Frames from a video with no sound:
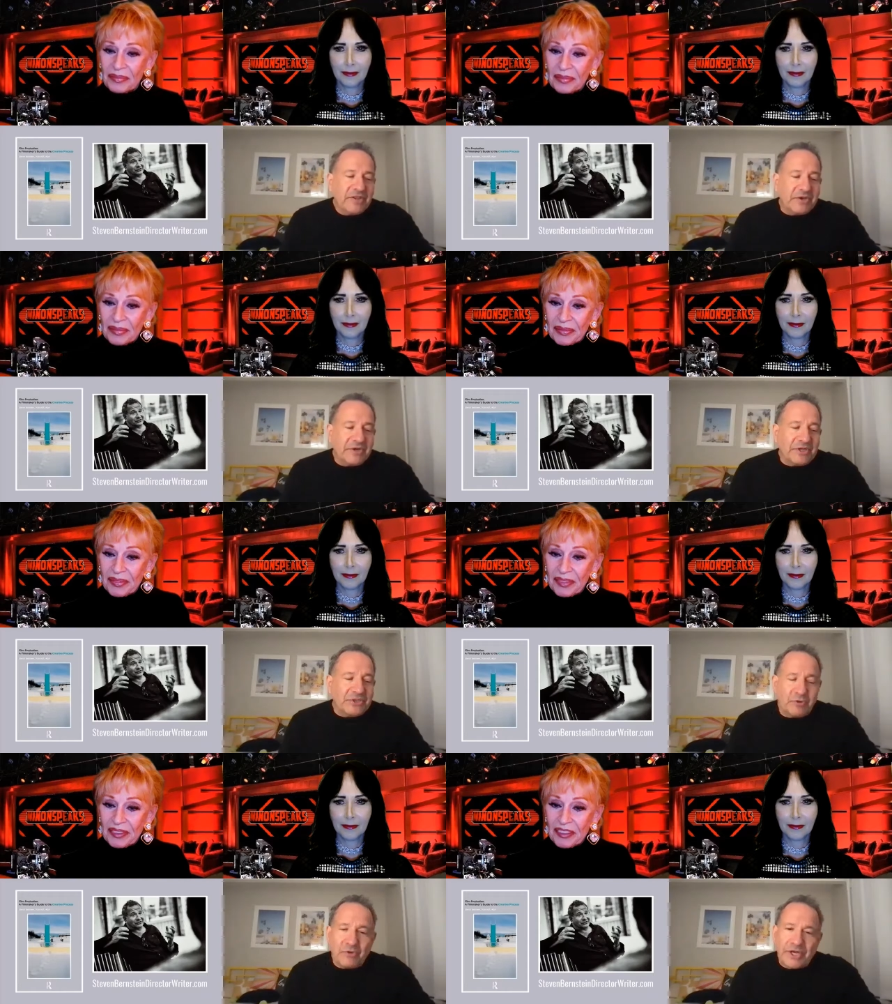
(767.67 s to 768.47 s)
Speaker 1: their
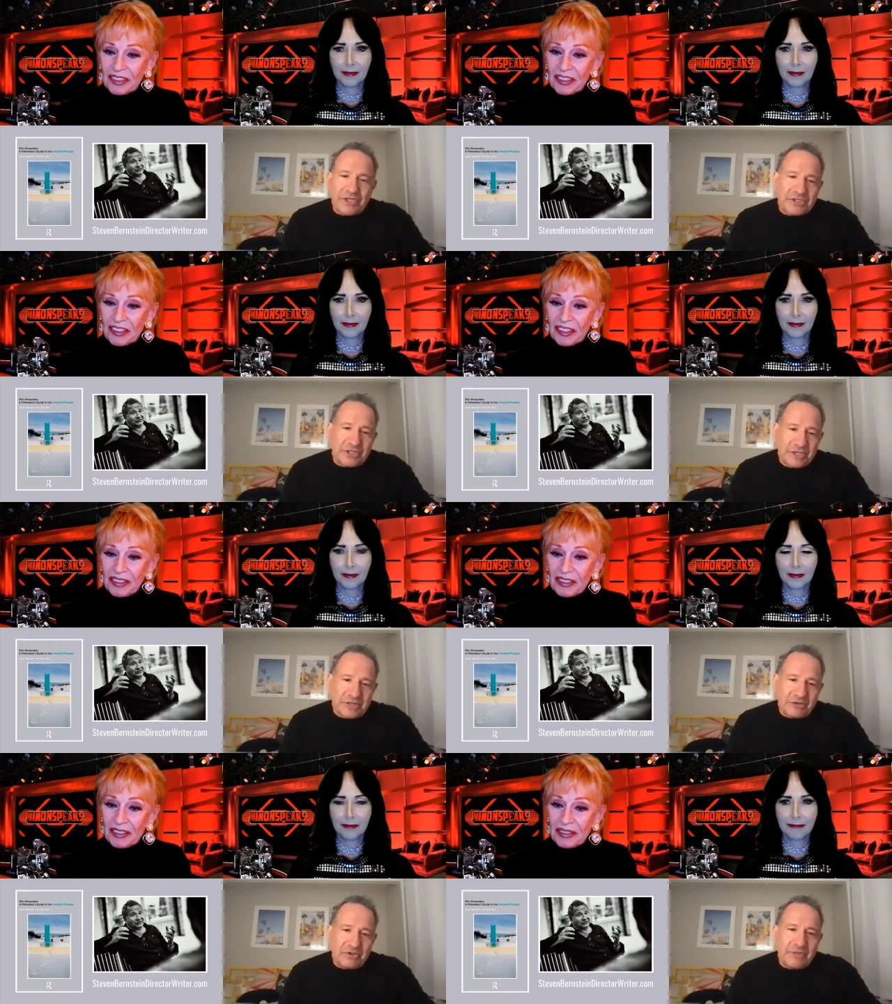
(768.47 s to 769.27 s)
inspiration and
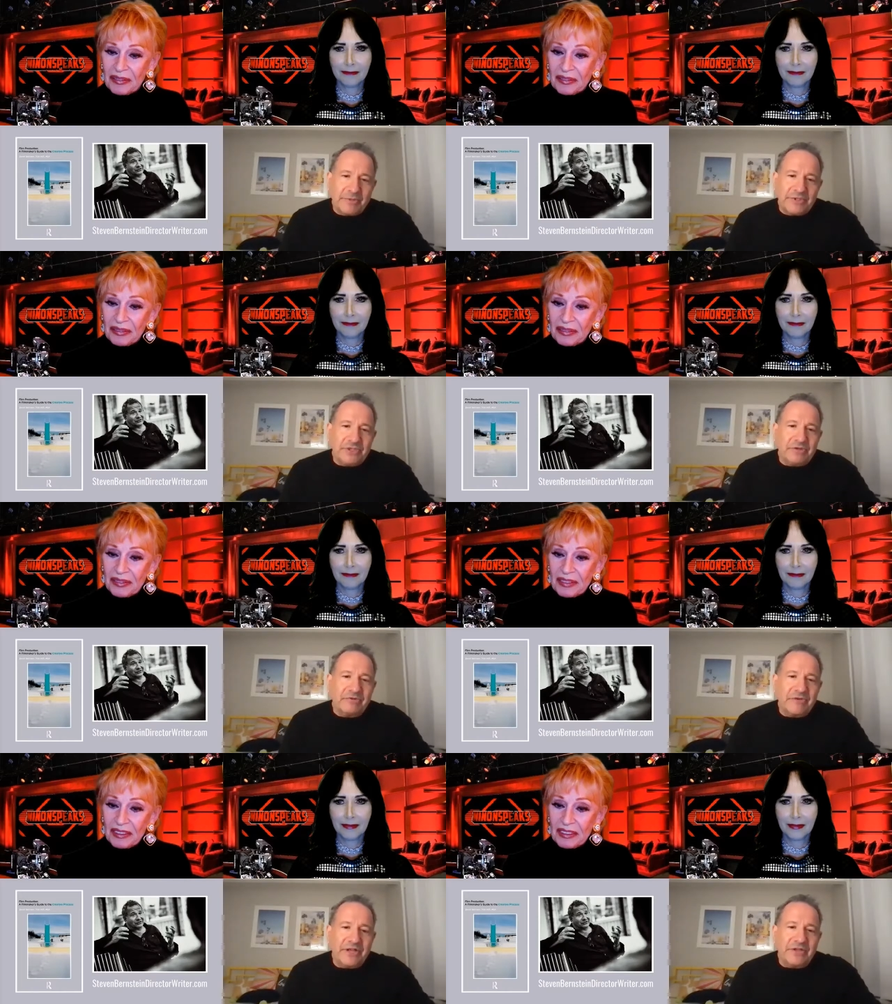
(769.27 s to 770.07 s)
their limits and their
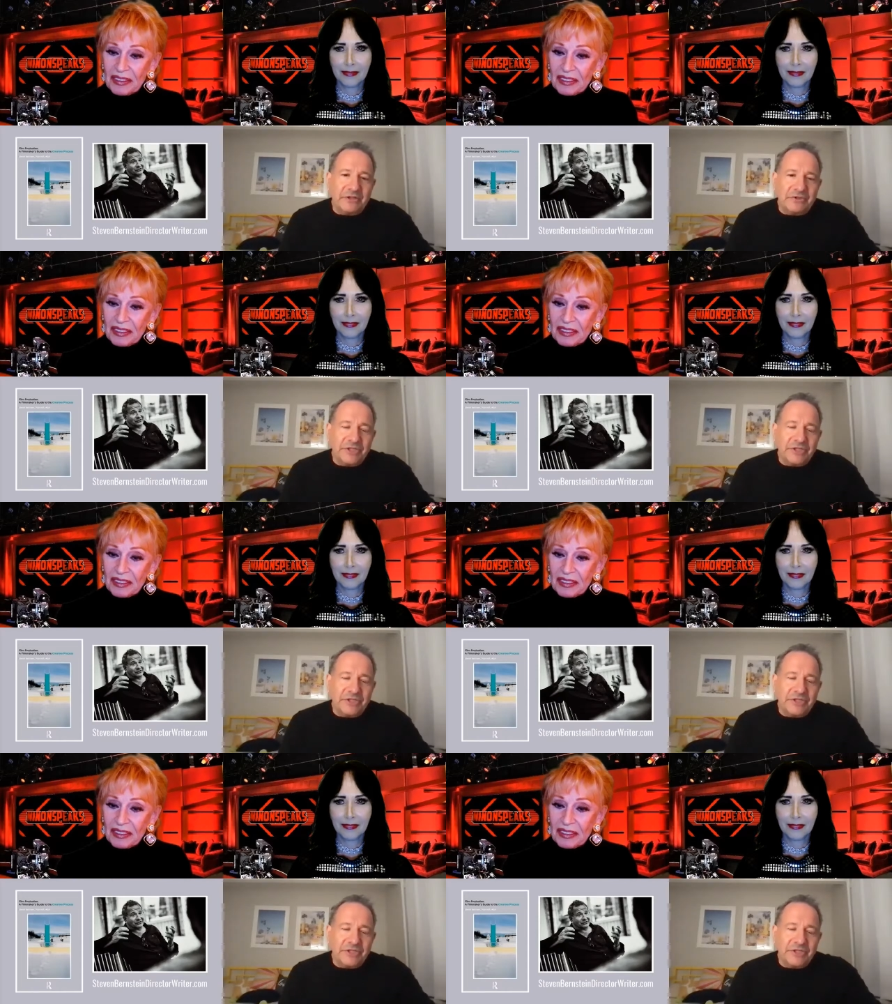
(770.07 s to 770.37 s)
failures.